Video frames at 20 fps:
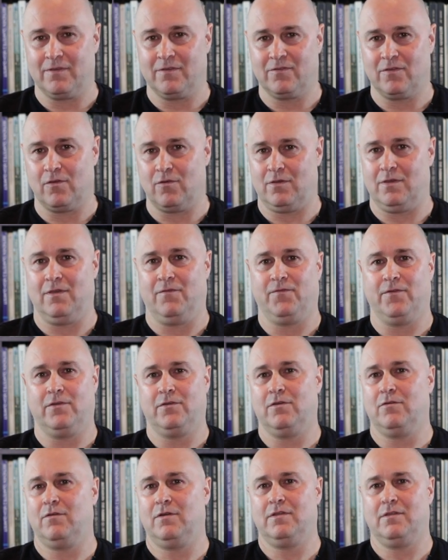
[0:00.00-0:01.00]
So if you're
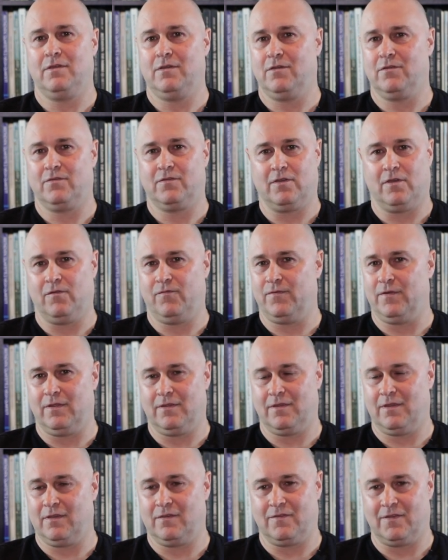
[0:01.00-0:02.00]
doing it yourself and
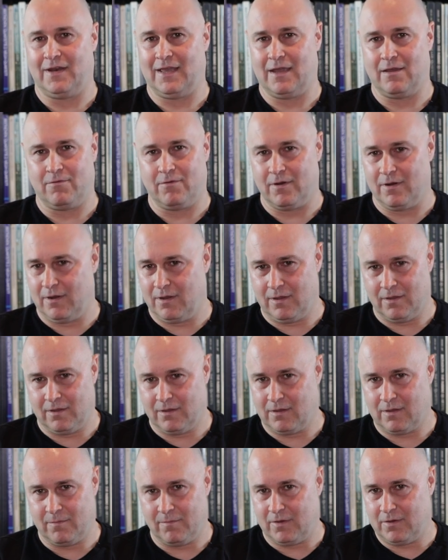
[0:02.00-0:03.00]
it takes an hour,
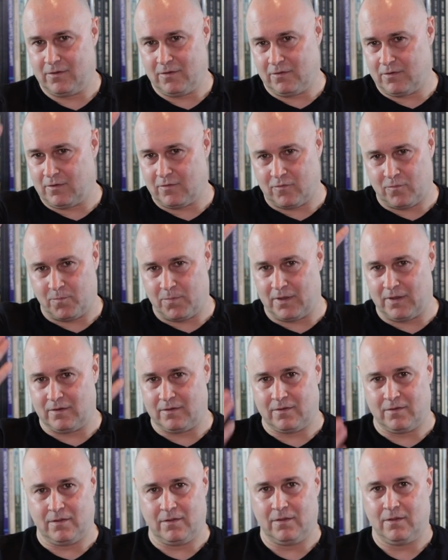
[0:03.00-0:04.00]
I mean, you just
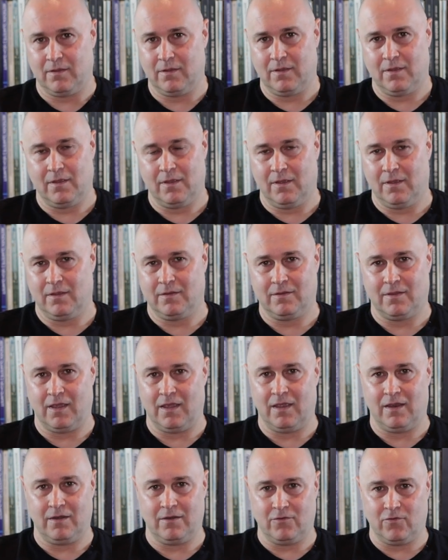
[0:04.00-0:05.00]
spent
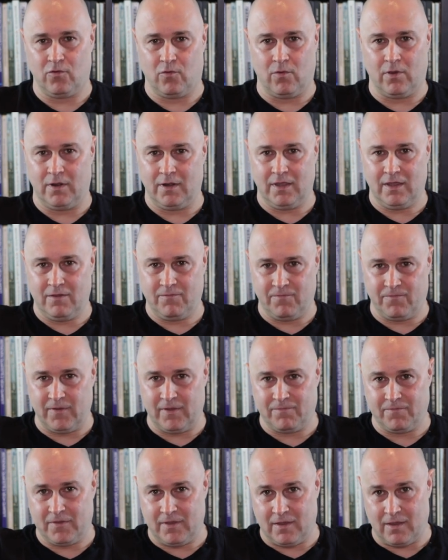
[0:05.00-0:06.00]
10, 20,
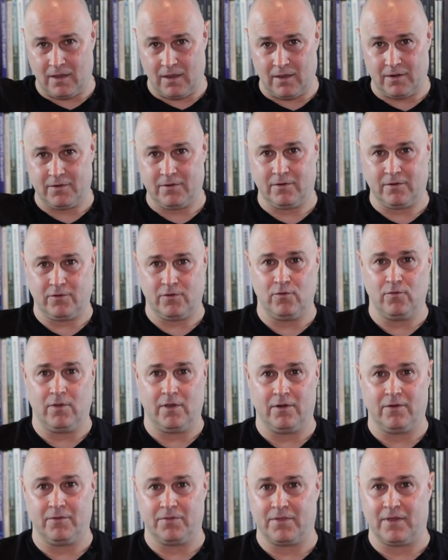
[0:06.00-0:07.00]
50, 100,
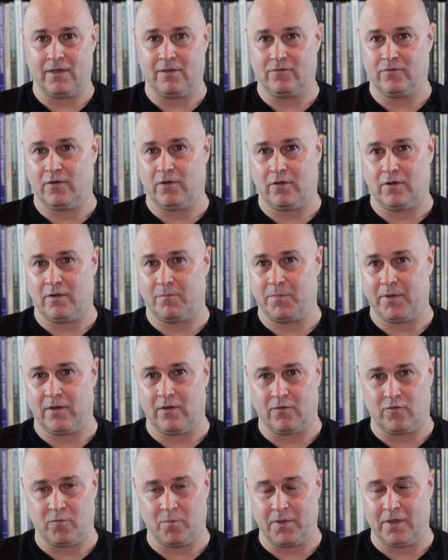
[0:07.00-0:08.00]
200,000 on a
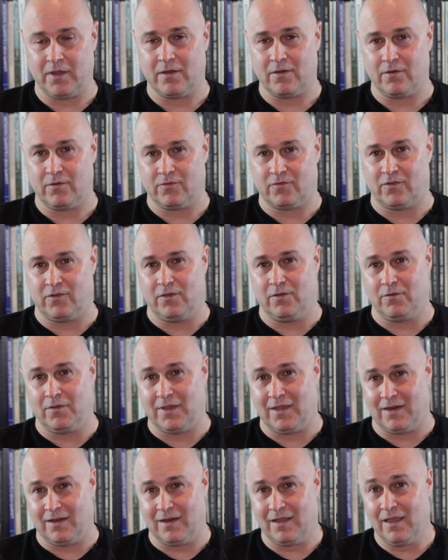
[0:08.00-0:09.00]
pair of speakers, you
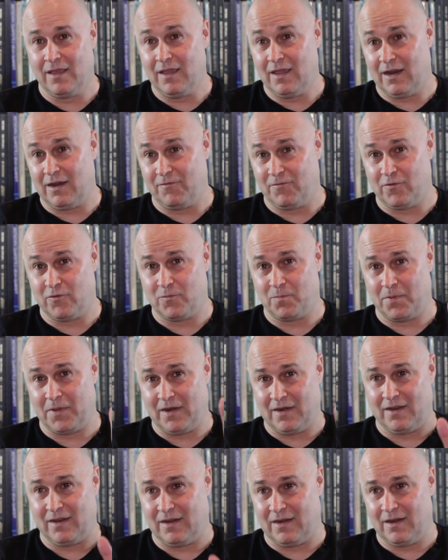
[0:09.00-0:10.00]
can, and if you're
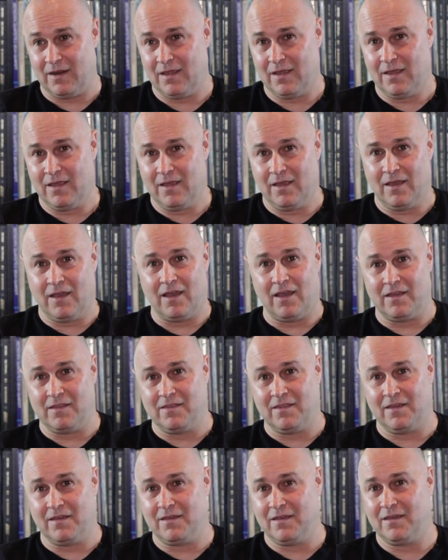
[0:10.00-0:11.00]
spending
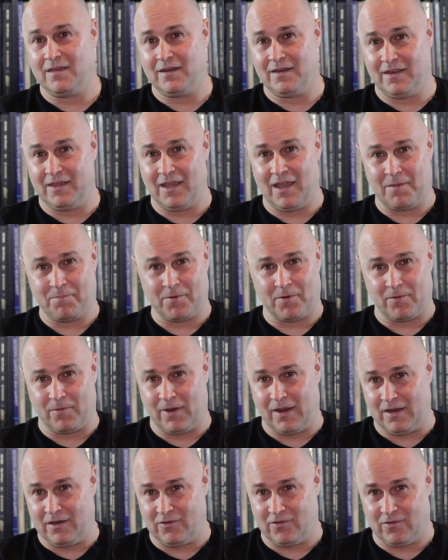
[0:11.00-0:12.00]
in the upper
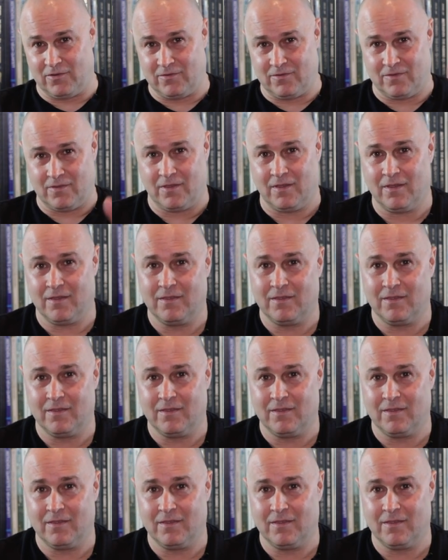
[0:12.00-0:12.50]
ranges,